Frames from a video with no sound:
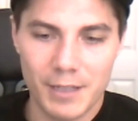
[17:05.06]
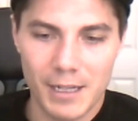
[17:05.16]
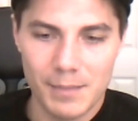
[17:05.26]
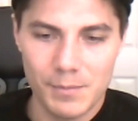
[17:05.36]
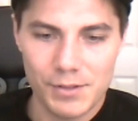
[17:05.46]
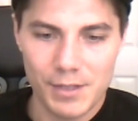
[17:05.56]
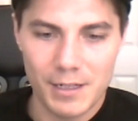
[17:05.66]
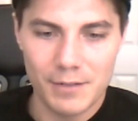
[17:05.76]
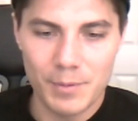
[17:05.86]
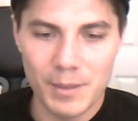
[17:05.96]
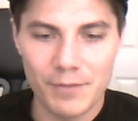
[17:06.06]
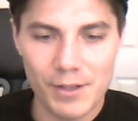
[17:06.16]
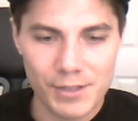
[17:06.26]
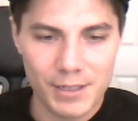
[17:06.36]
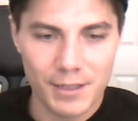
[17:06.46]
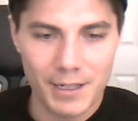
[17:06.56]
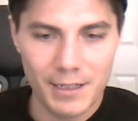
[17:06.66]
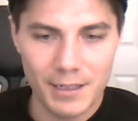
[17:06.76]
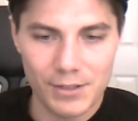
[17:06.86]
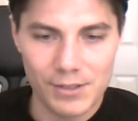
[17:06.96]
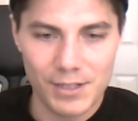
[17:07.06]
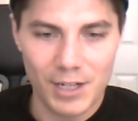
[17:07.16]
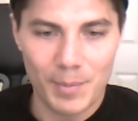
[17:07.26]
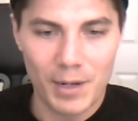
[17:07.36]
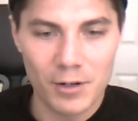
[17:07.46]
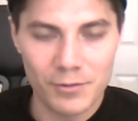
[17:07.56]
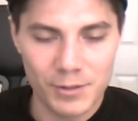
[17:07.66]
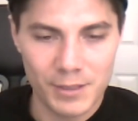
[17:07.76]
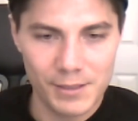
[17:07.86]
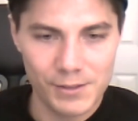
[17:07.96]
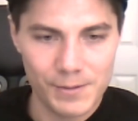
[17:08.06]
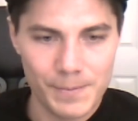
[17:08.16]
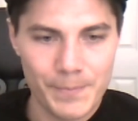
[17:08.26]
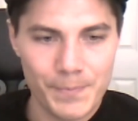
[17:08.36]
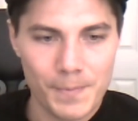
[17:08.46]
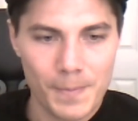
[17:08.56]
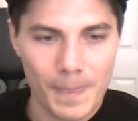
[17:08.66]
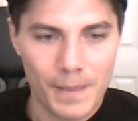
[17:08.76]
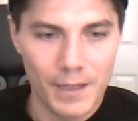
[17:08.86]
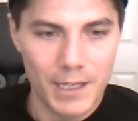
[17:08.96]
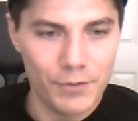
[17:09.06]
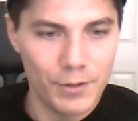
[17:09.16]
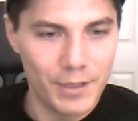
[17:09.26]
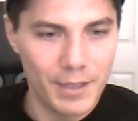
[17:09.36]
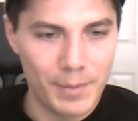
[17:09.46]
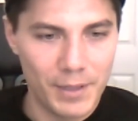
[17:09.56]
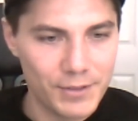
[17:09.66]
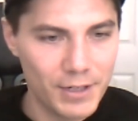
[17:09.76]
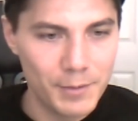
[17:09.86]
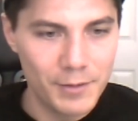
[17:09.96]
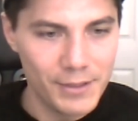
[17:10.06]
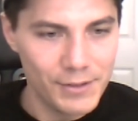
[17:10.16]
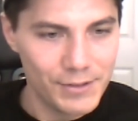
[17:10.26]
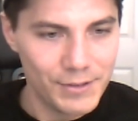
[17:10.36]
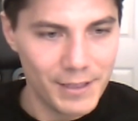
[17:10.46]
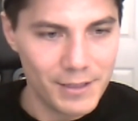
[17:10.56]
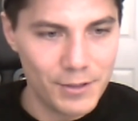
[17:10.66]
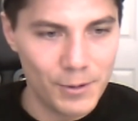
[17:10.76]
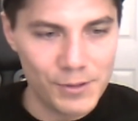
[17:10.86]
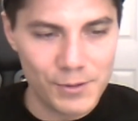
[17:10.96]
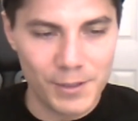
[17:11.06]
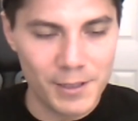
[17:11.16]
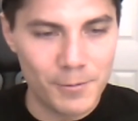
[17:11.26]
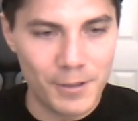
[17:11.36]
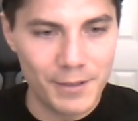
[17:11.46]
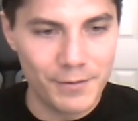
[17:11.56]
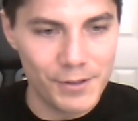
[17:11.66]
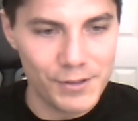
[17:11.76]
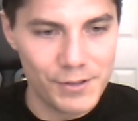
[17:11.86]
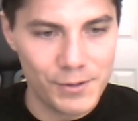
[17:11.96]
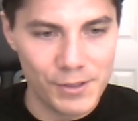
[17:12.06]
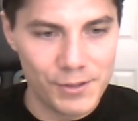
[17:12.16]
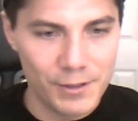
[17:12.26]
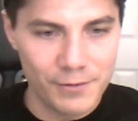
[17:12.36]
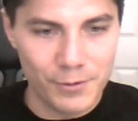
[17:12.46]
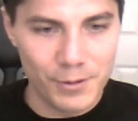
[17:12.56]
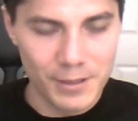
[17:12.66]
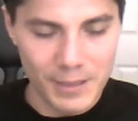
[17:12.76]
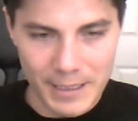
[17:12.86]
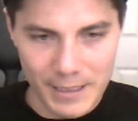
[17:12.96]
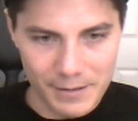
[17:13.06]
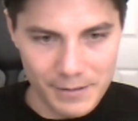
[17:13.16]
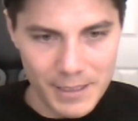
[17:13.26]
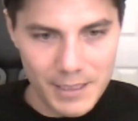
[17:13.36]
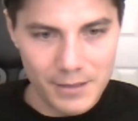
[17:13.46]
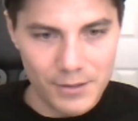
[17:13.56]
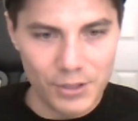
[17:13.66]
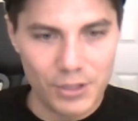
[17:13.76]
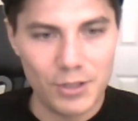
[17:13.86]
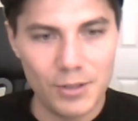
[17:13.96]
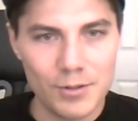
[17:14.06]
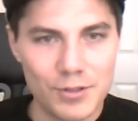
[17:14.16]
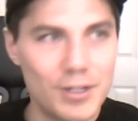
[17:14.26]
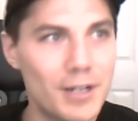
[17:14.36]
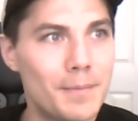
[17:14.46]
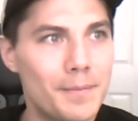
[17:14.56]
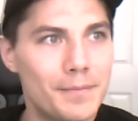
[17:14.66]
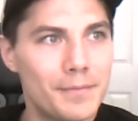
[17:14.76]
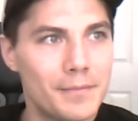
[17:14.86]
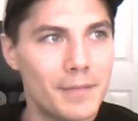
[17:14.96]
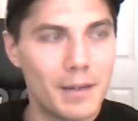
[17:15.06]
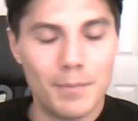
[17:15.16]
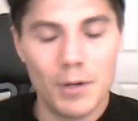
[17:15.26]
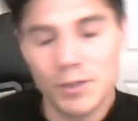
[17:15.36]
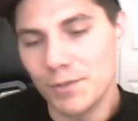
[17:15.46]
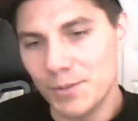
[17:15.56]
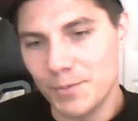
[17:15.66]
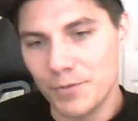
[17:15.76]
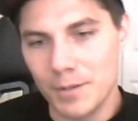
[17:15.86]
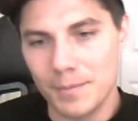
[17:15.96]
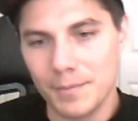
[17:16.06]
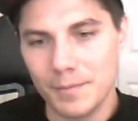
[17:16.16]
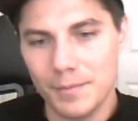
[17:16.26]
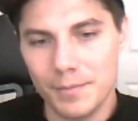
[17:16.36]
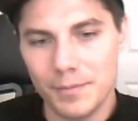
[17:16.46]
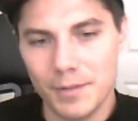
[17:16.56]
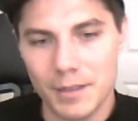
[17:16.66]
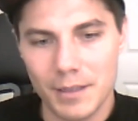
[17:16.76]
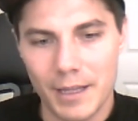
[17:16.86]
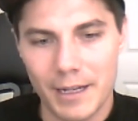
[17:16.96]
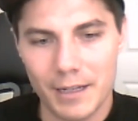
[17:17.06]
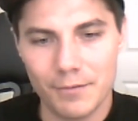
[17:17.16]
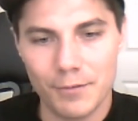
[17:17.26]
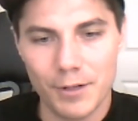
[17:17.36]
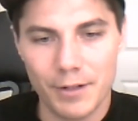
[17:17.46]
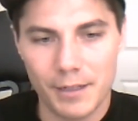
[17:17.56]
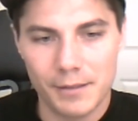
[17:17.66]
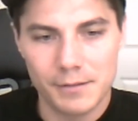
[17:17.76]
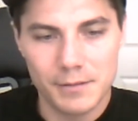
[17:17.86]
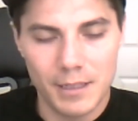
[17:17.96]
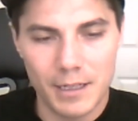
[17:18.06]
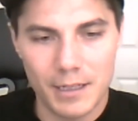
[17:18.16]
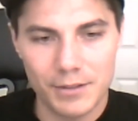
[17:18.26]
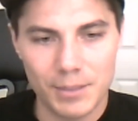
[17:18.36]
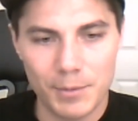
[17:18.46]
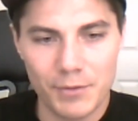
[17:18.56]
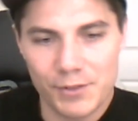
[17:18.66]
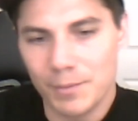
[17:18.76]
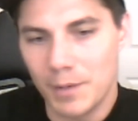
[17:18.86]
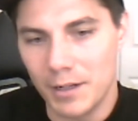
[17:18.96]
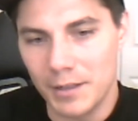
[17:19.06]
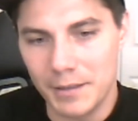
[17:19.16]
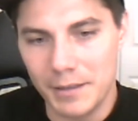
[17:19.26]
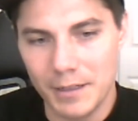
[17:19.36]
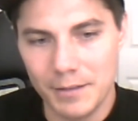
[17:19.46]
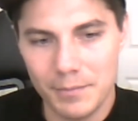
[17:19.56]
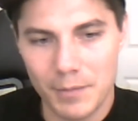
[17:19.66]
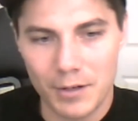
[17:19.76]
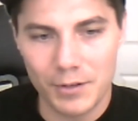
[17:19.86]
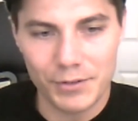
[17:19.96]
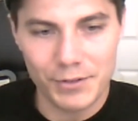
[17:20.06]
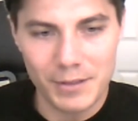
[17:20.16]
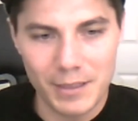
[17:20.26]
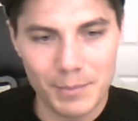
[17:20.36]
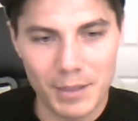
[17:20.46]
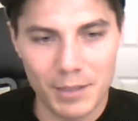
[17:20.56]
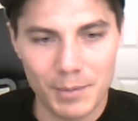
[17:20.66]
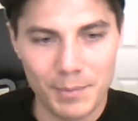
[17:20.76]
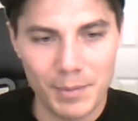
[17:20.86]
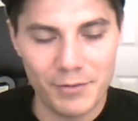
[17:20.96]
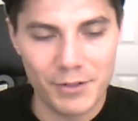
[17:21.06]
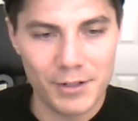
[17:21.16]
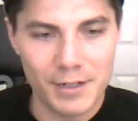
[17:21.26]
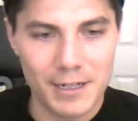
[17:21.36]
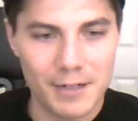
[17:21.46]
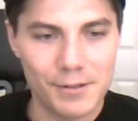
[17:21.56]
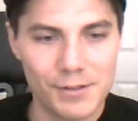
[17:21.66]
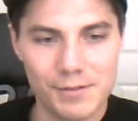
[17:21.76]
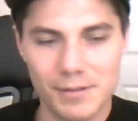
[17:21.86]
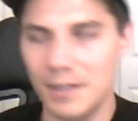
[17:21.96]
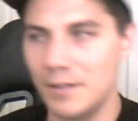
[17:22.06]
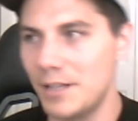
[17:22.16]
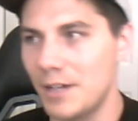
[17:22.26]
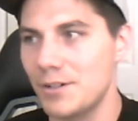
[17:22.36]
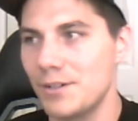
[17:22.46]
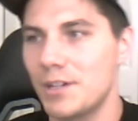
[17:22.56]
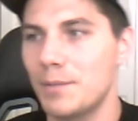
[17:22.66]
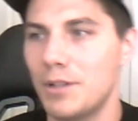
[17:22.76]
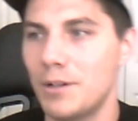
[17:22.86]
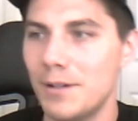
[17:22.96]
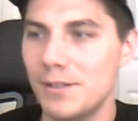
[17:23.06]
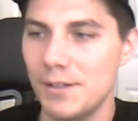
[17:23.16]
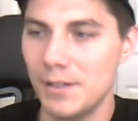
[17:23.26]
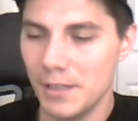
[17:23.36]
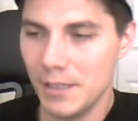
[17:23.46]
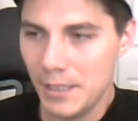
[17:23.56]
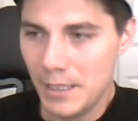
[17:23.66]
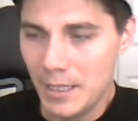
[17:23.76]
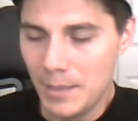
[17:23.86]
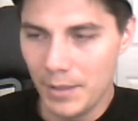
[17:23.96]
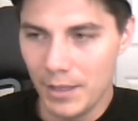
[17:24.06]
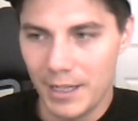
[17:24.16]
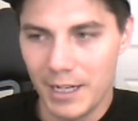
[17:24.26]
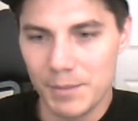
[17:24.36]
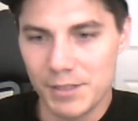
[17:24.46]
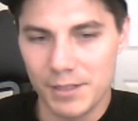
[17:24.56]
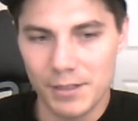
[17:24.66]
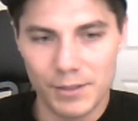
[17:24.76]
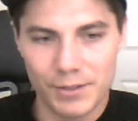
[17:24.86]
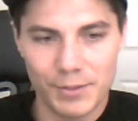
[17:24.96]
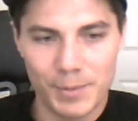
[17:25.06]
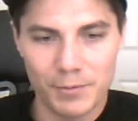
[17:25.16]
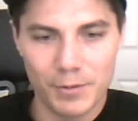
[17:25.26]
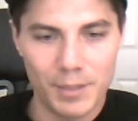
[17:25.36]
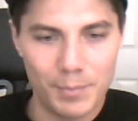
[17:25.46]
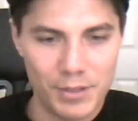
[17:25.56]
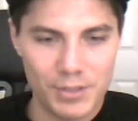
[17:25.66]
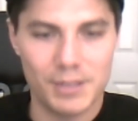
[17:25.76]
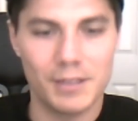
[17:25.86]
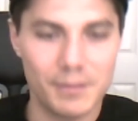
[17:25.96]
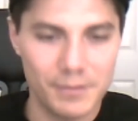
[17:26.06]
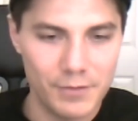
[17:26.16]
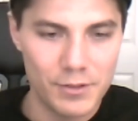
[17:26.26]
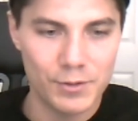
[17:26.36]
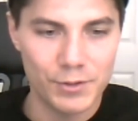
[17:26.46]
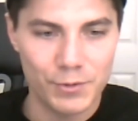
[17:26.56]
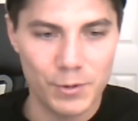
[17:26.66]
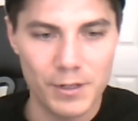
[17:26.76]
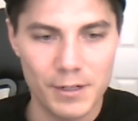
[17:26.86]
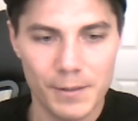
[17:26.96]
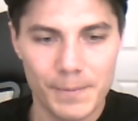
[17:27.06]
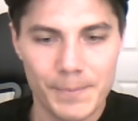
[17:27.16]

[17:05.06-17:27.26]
games, they've been investing in lighting because they see how powerful it is. Like if you look at Pixar movies, like Toy Story 1 versus Toy Story 4, like there's a huge jump, and most of it's from the lighting and rendering. Like some of it's from modeling, models can be a little bit beefier now, and, texturing has come a long way too. But the lighting materials has been really pushing visuals forward.